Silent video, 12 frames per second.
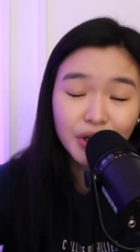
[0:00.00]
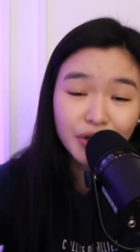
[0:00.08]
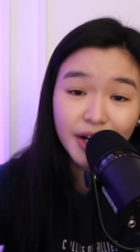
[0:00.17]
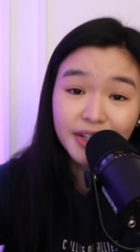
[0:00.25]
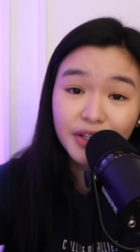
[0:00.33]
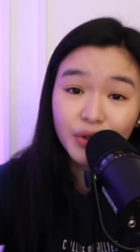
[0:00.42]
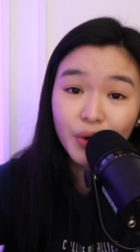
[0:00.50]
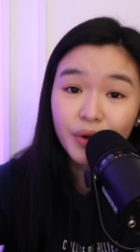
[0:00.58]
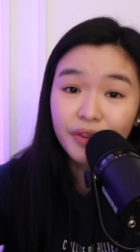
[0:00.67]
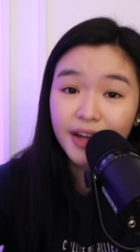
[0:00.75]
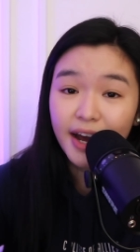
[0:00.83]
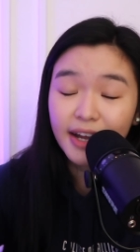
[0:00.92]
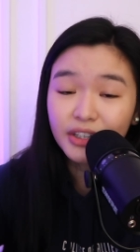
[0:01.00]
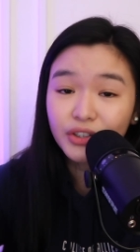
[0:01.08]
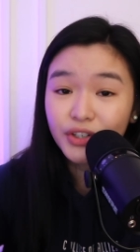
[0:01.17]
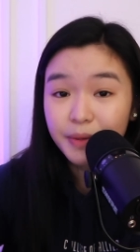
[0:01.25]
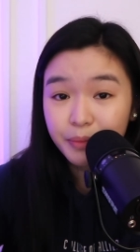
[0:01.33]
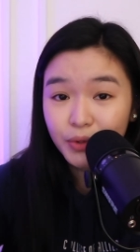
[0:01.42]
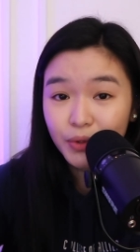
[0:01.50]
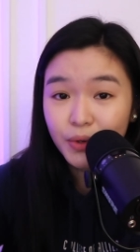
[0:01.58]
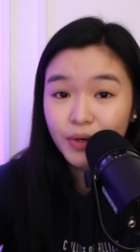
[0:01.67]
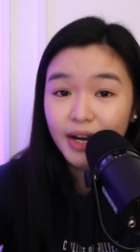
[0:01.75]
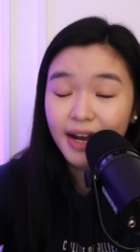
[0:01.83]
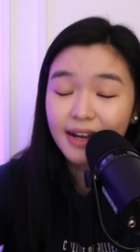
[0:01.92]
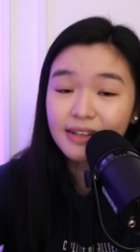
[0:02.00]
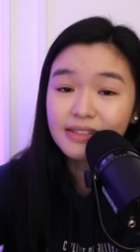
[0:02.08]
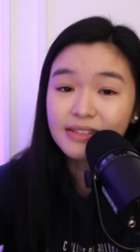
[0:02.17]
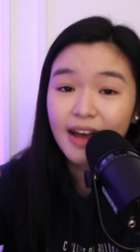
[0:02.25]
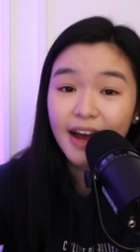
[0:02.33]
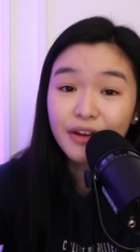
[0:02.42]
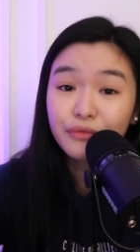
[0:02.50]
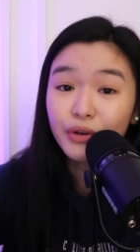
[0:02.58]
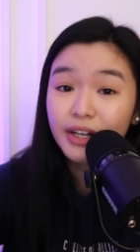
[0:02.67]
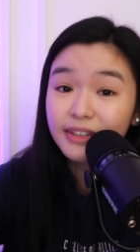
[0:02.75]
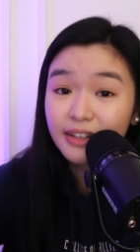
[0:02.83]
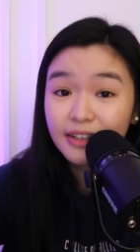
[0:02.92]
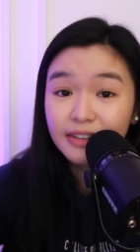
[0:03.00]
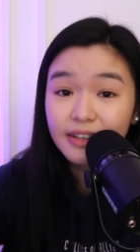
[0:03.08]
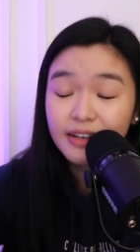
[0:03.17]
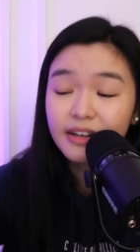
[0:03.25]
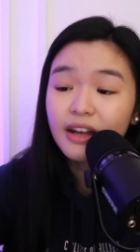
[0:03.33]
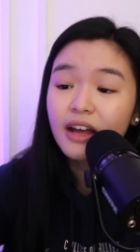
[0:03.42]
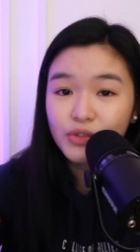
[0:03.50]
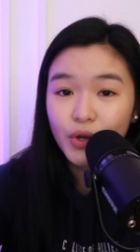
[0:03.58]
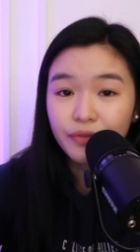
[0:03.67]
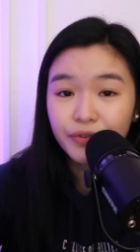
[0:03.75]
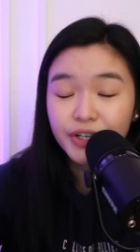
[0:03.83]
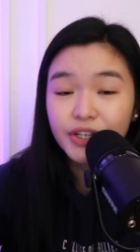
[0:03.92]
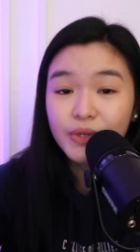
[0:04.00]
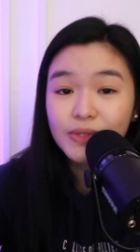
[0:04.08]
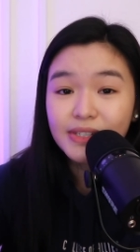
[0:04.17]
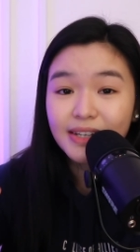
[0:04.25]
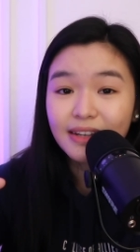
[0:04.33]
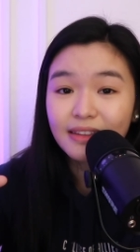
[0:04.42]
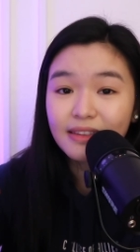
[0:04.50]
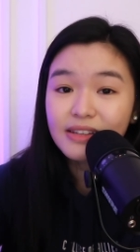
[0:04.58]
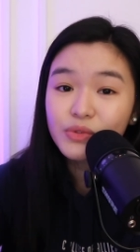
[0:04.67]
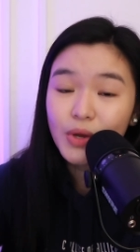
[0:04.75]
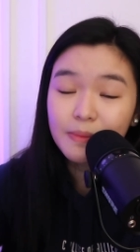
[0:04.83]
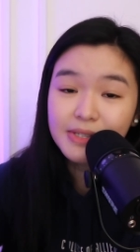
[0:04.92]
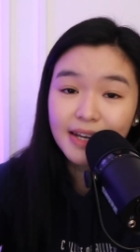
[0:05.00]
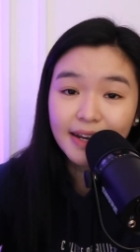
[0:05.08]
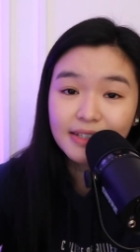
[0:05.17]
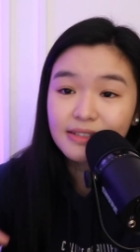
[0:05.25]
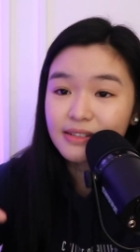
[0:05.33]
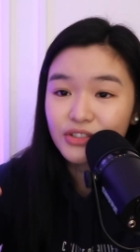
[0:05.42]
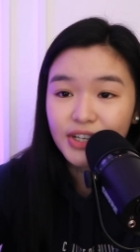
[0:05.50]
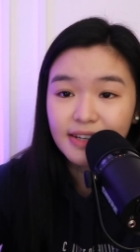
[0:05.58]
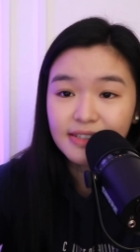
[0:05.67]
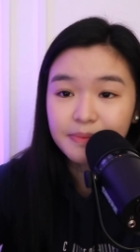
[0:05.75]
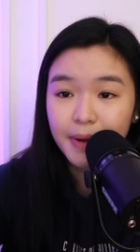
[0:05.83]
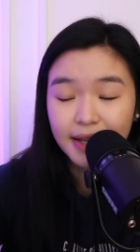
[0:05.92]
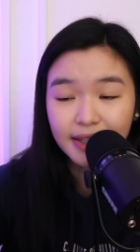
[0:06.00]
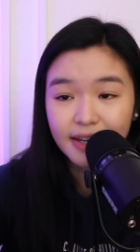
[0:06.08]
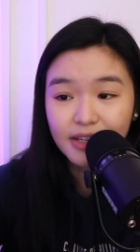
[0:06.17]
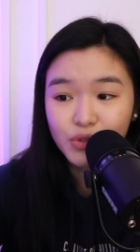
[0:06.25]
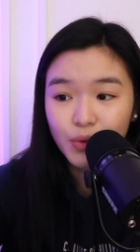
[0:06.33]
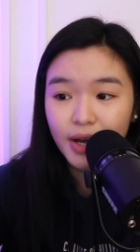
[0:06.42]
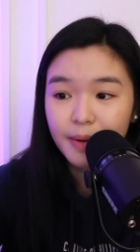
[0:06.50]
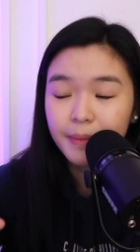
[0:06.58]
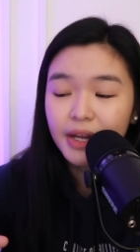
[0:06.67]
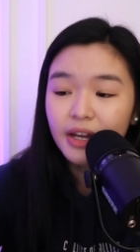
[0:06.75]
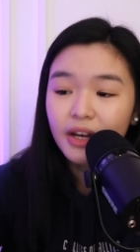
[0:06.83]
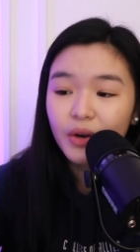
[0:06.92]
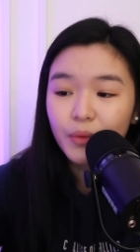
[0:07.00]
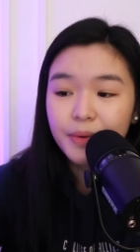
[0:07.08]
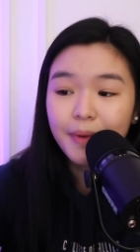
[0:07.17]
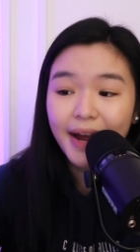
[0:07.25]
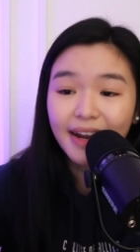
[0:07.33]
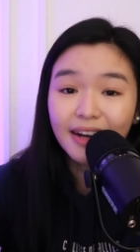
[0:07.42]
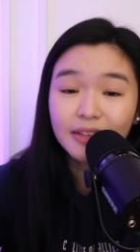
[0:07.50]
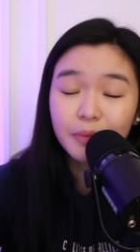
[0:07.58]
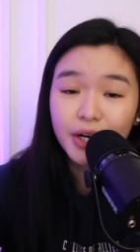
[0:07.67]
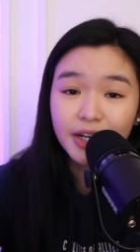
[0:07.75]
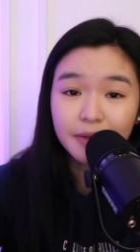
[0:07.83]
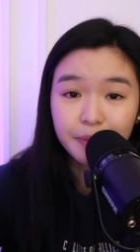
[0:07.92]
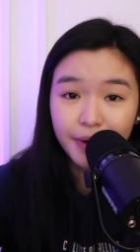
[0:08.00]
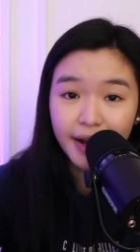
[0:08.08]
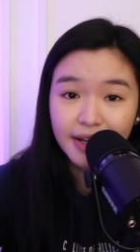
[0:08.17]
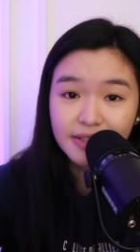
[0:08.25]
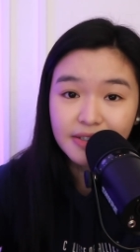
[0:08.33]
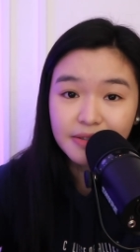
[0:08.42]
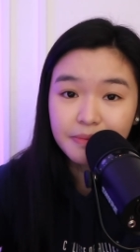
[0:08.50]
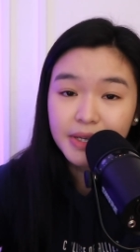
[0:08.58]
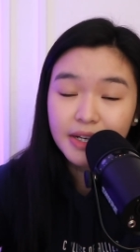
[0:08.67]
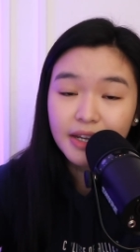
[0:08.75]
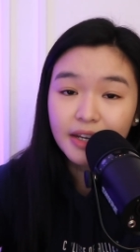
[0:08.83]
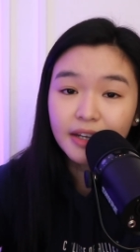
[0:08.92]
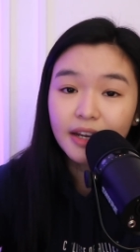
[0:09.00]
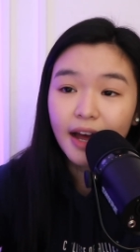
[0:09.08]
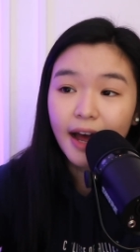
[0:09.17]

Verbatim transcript: already know that crypto has high volatility. So if we're using these websites such as PancakeSwap, we're buying at market price, meaning